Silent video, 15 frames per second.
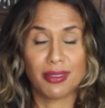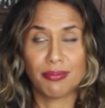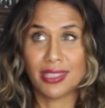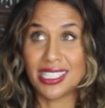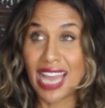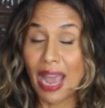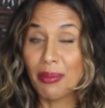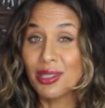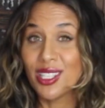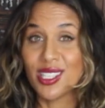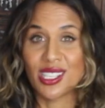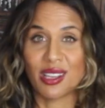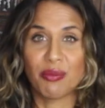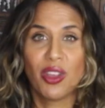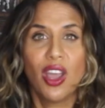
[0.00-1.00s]

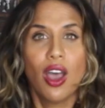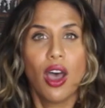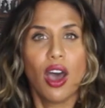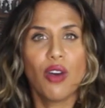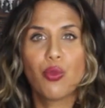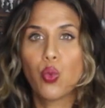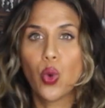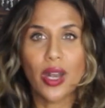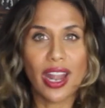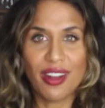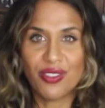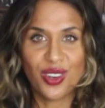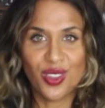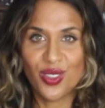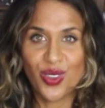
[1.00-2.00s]
metabolism of
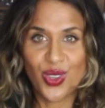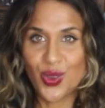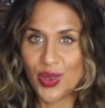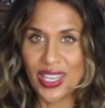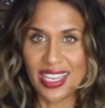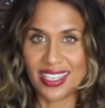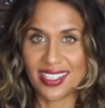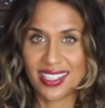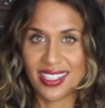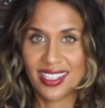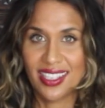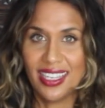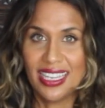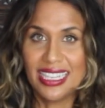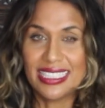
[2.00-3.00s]
whatever you eat.
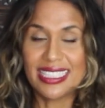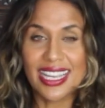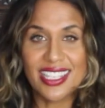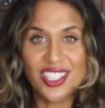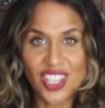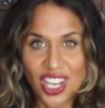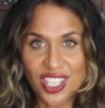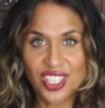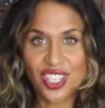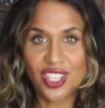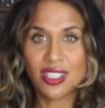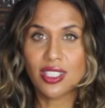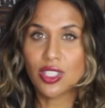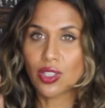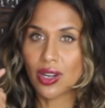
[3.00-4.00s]

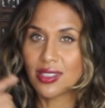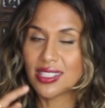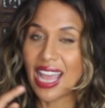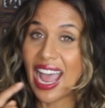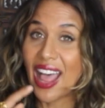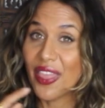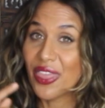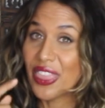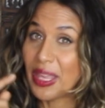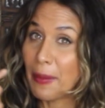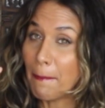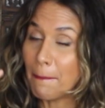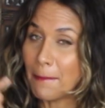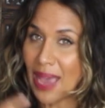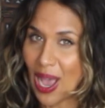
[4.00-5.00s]
Digestion starts at the
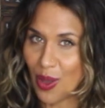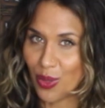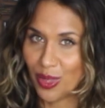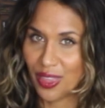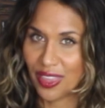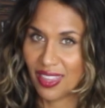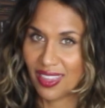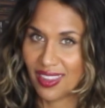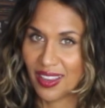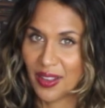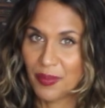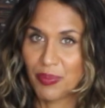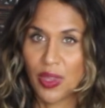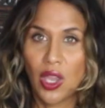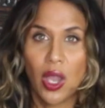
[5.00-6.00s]
mouth.
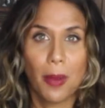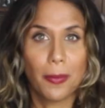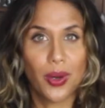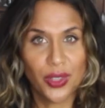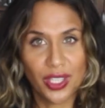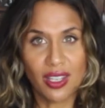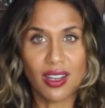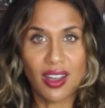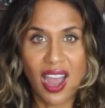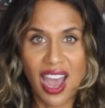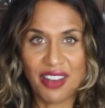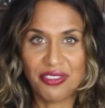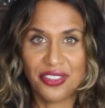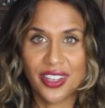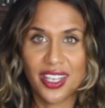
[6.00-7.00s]
Bodhika
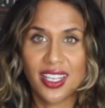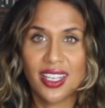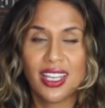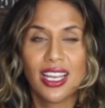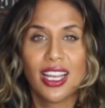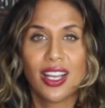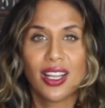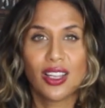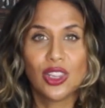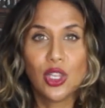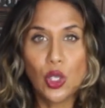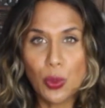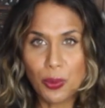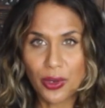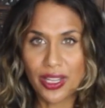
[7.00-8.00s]
kapha
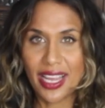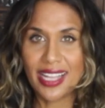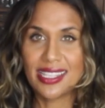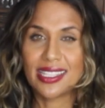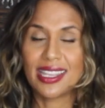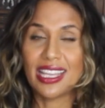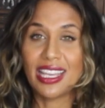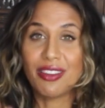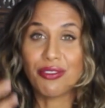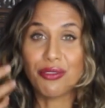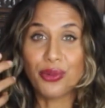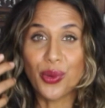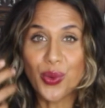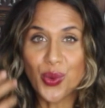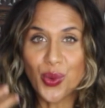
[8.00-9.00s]
lubricates the
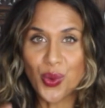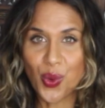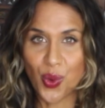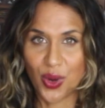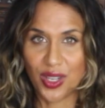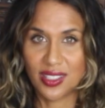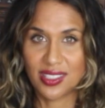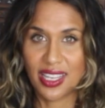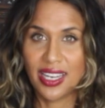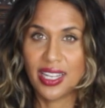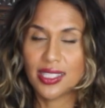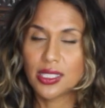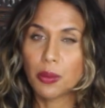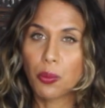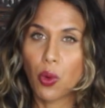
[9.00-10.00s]
vocal cords, and
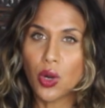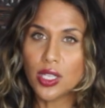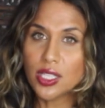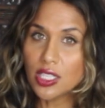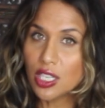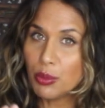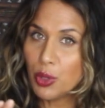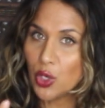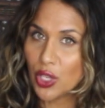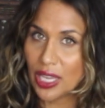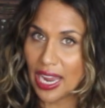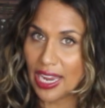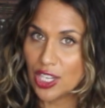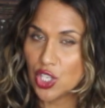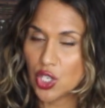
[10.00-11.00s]
it supports
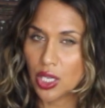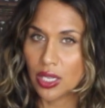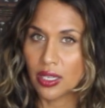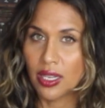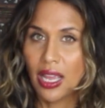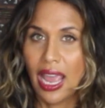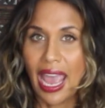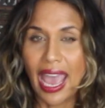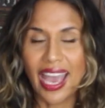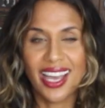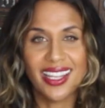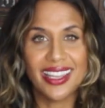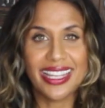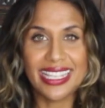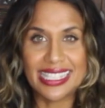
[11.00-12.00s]
communication
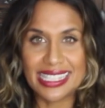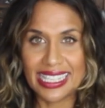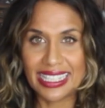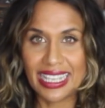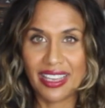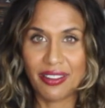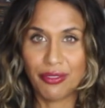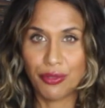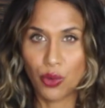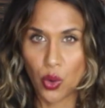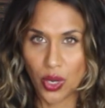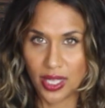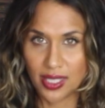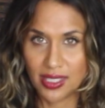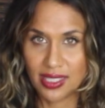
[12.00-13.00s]
and the singing
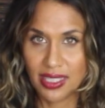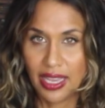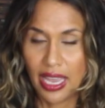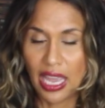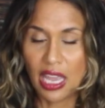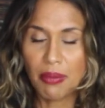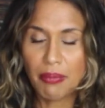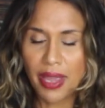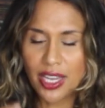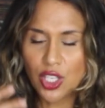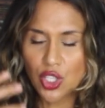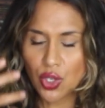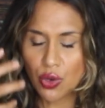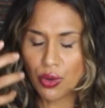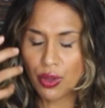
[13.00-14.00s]
voice. It makes
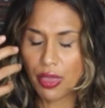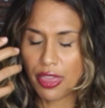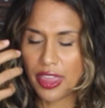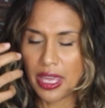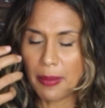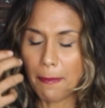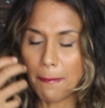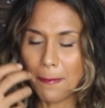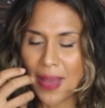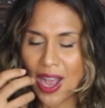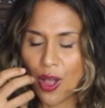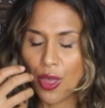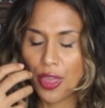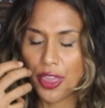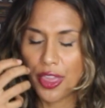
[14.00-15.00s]
sure the
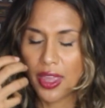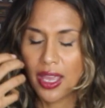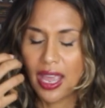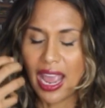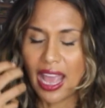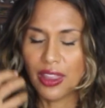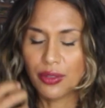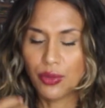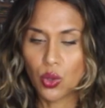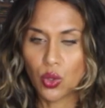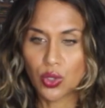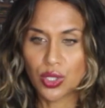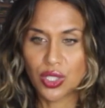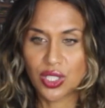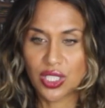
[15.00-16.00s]
mouth and the
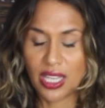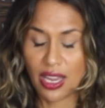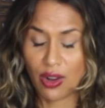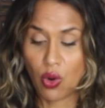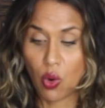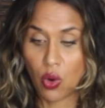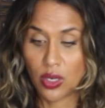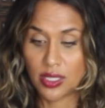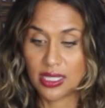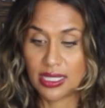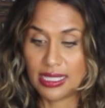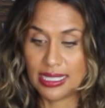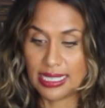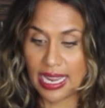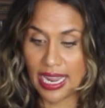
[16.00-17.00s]
vocal cords
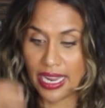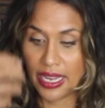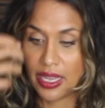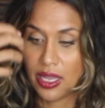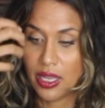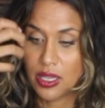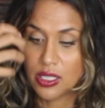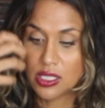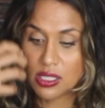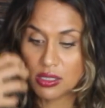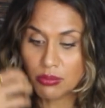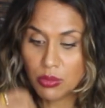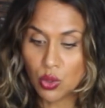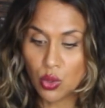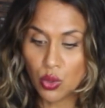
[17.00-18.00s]
stay
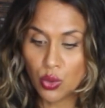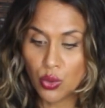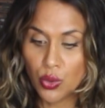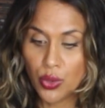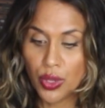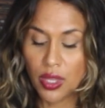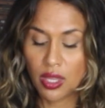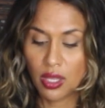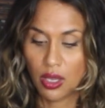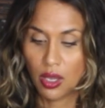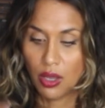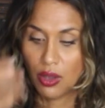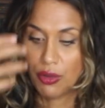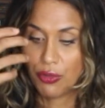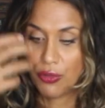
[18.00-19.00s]
smooth,
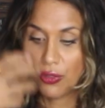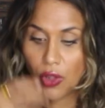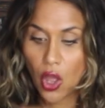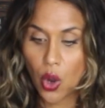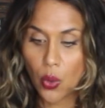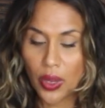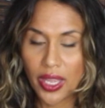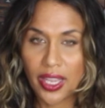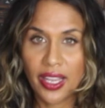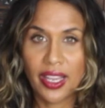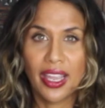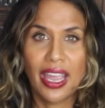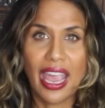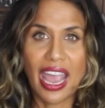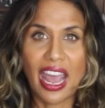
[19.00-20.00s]

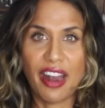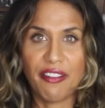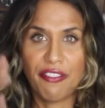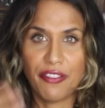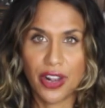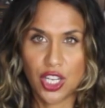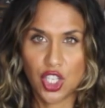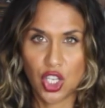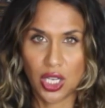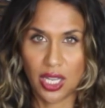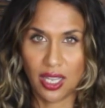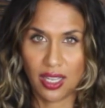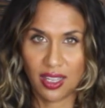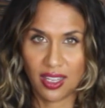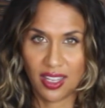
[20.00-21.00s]
flowing, and
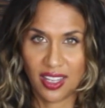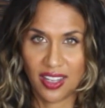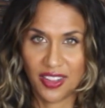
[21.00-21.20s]
functioning.